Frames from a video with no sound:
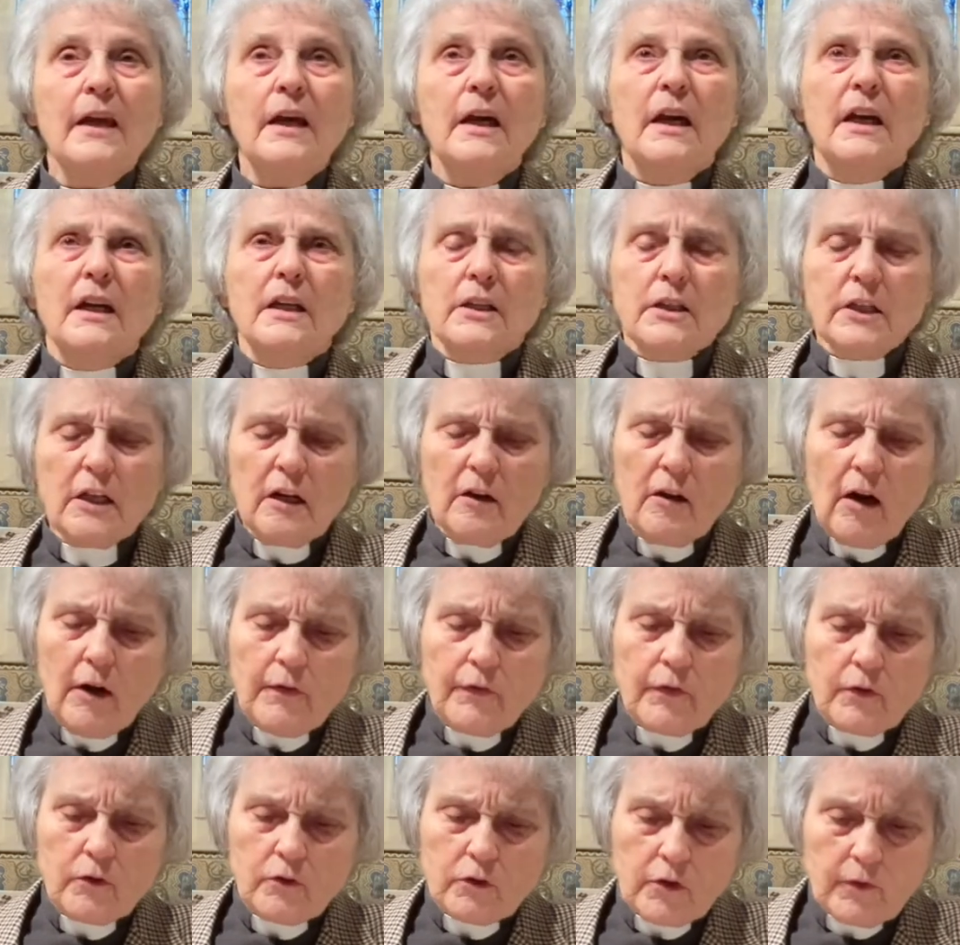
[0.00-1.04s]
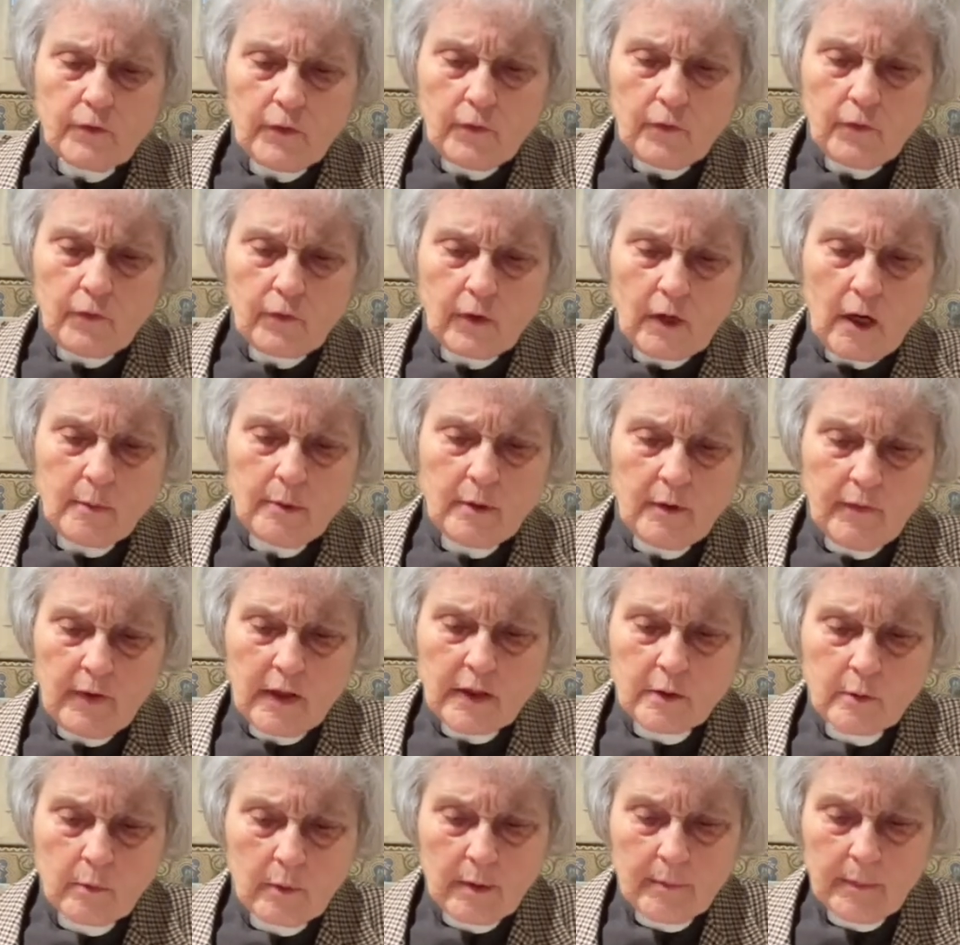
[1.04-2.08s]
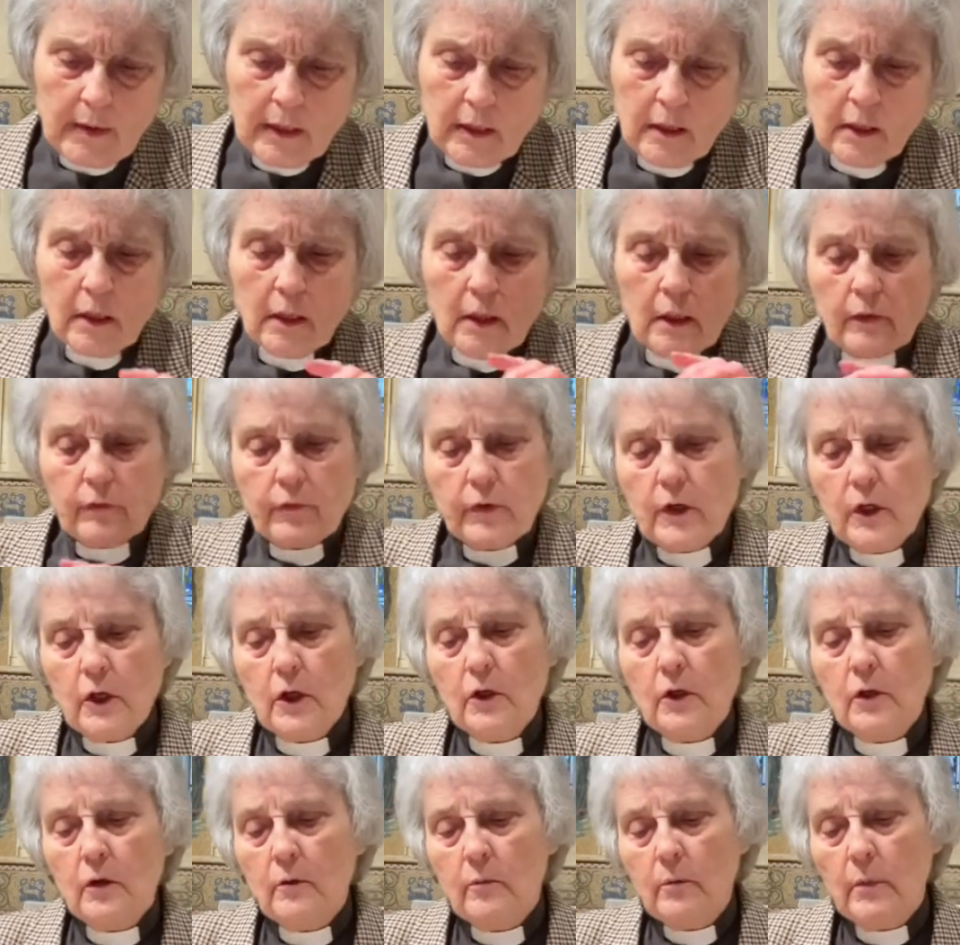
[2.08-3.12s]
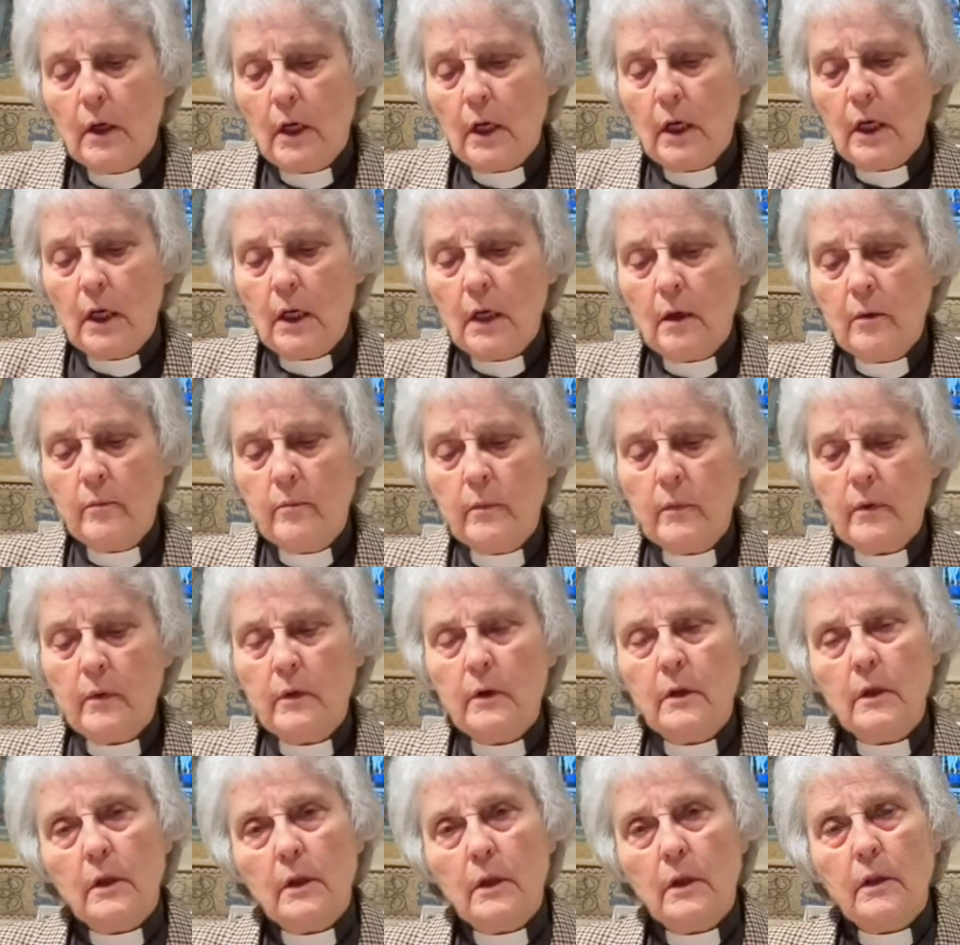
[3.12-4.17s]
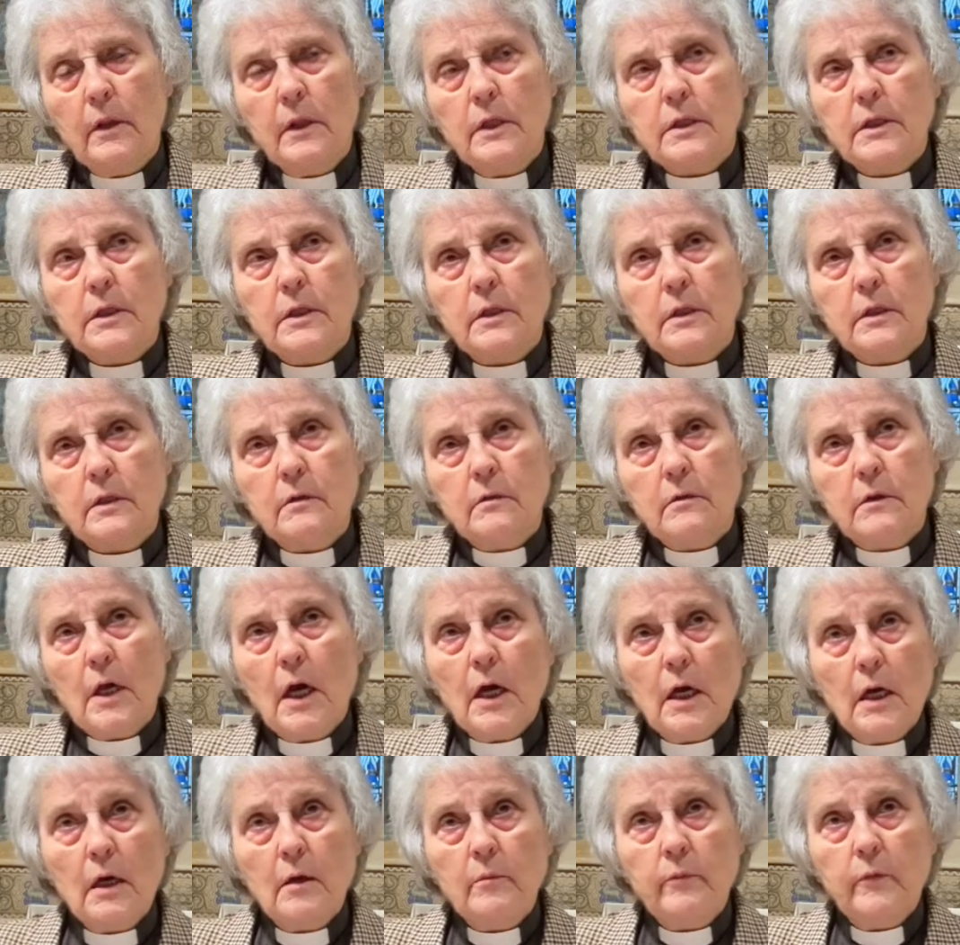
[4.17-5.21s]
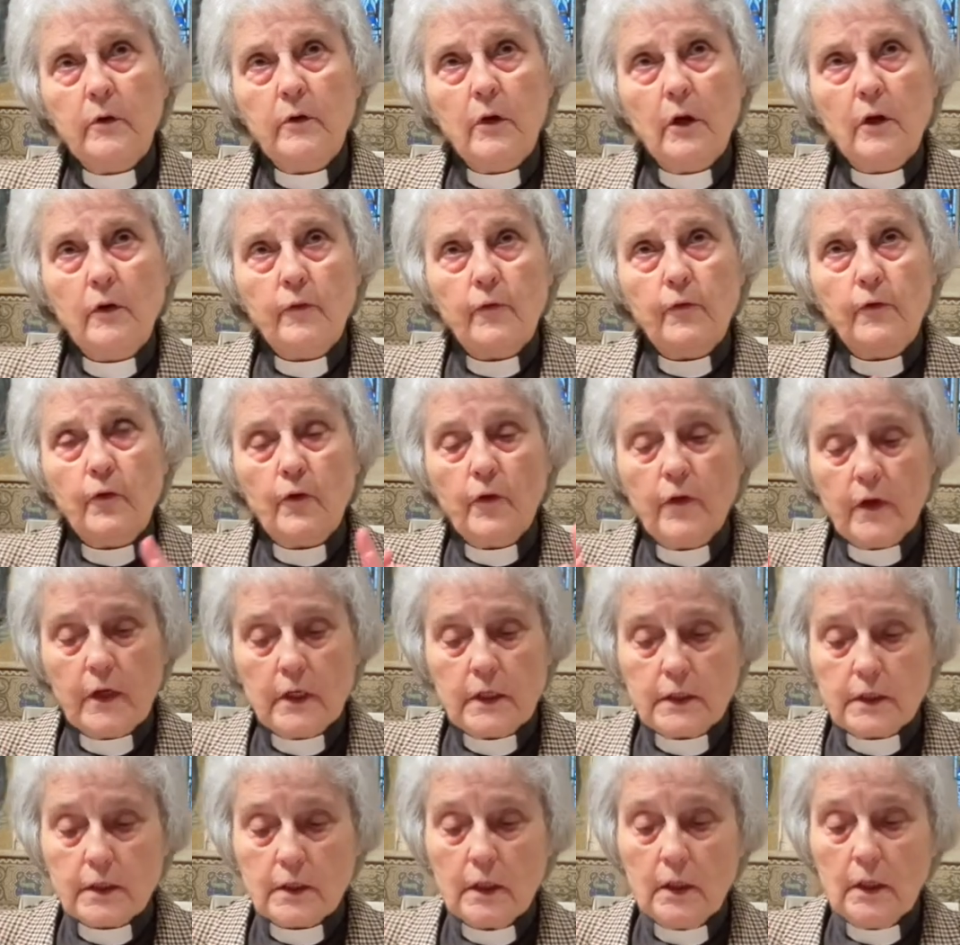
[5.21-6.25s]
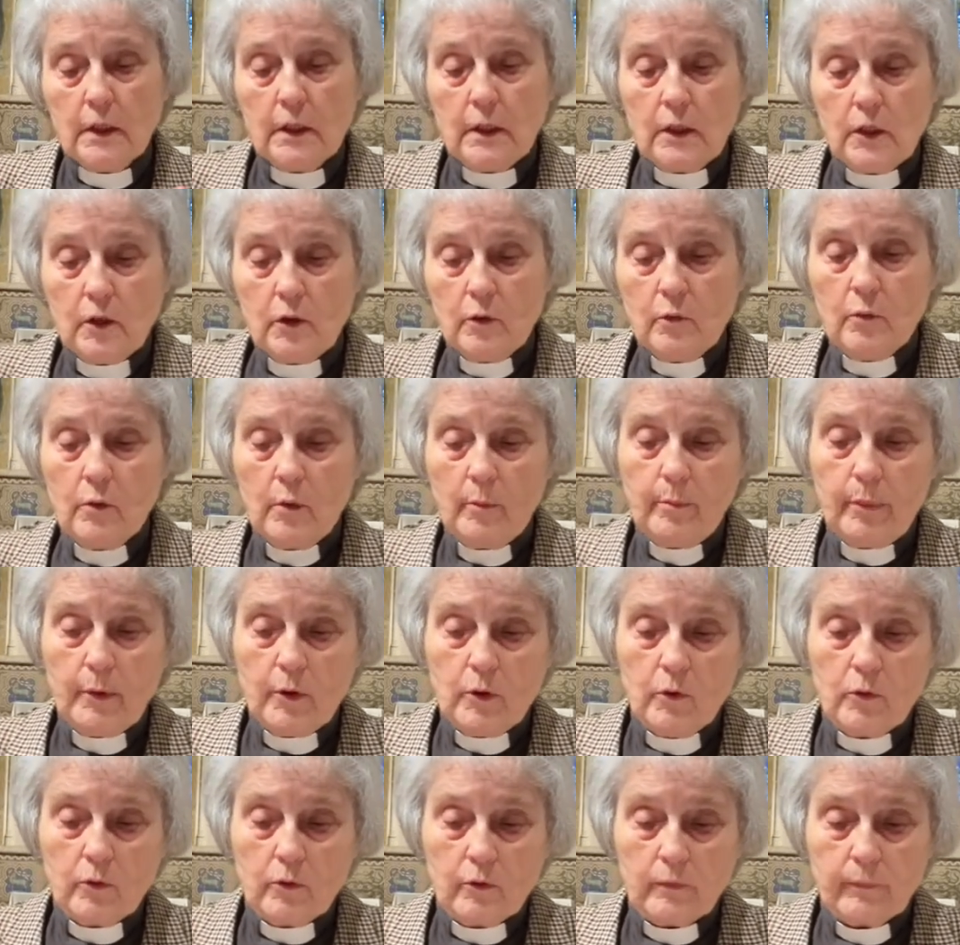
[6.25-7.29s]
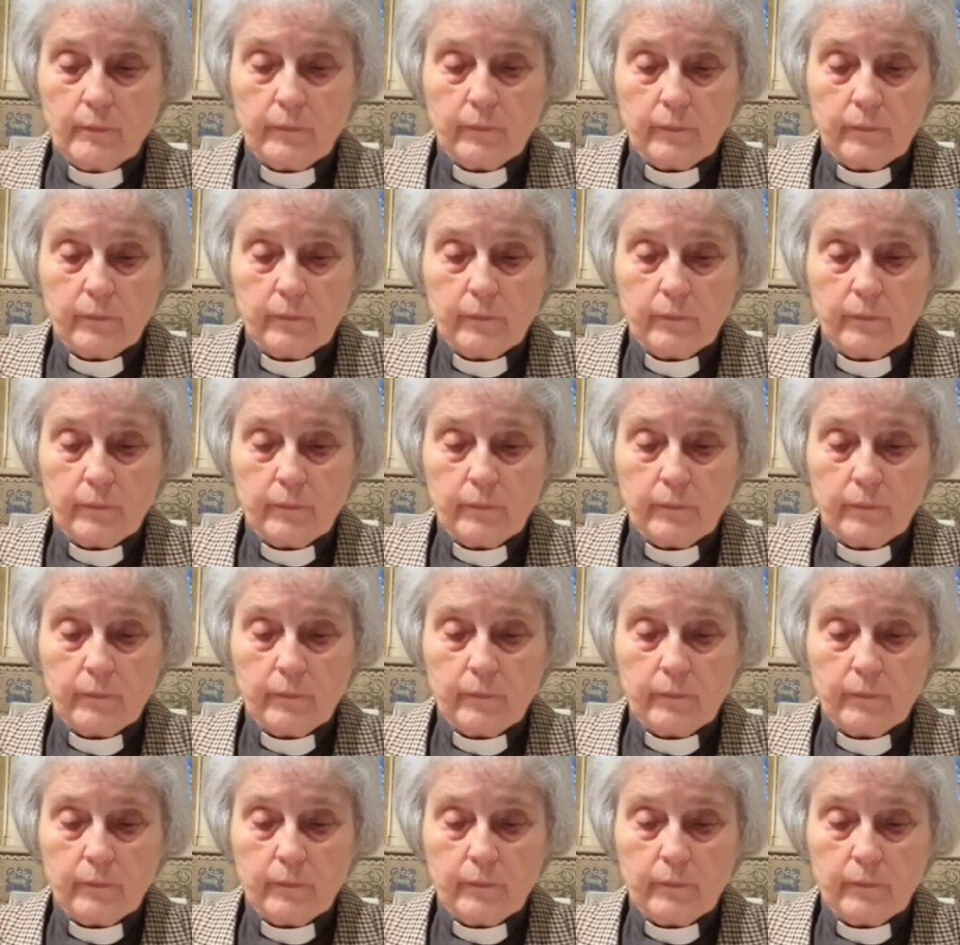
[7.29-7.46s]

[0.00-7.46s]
So I've thought of a couple of other women for whom this term, for this you were born.